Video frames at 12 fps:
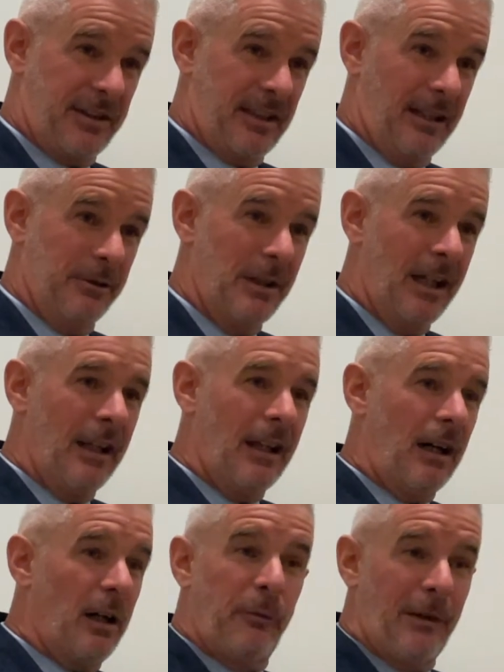So
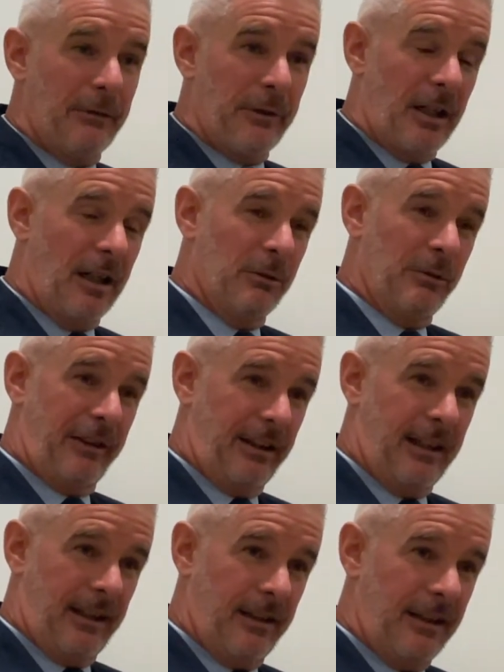I found the whole
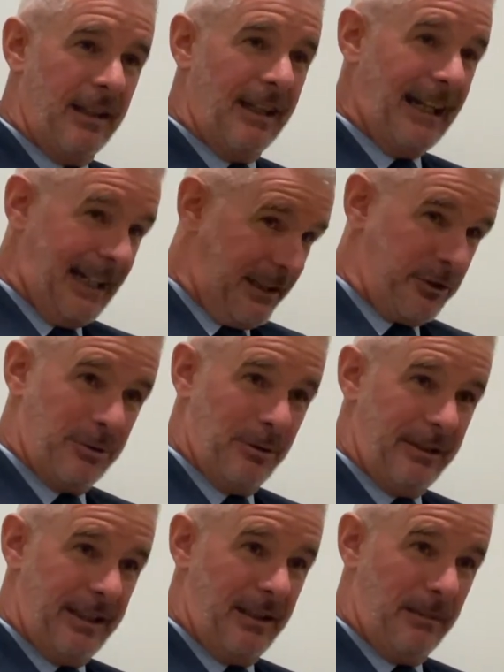thing
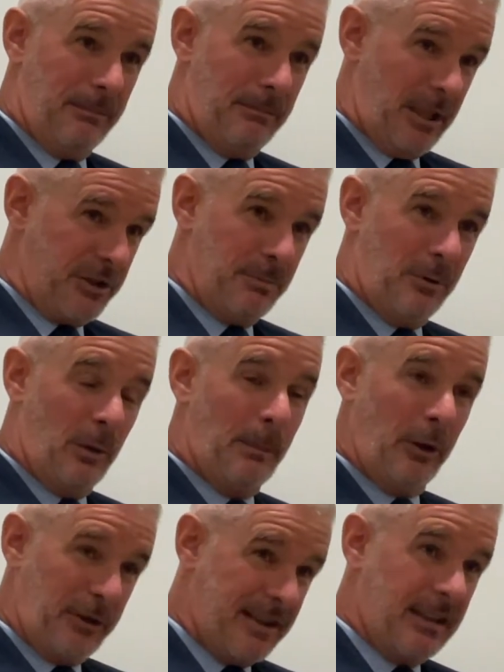actually a much more
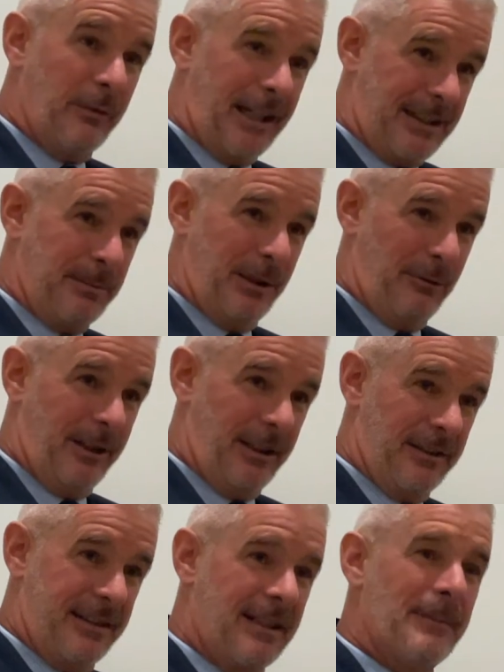positive
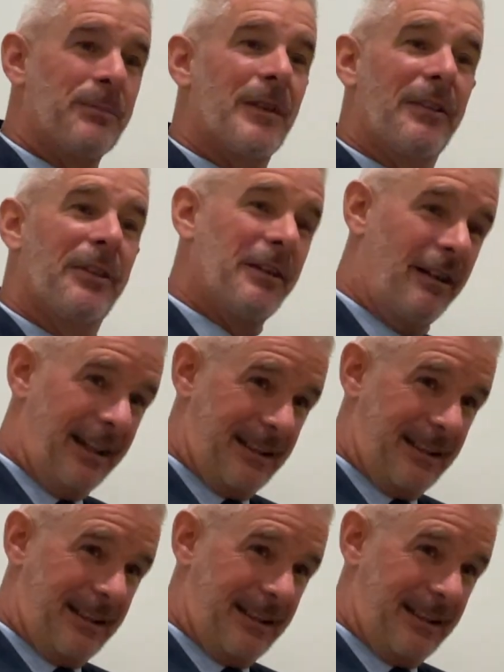experience than I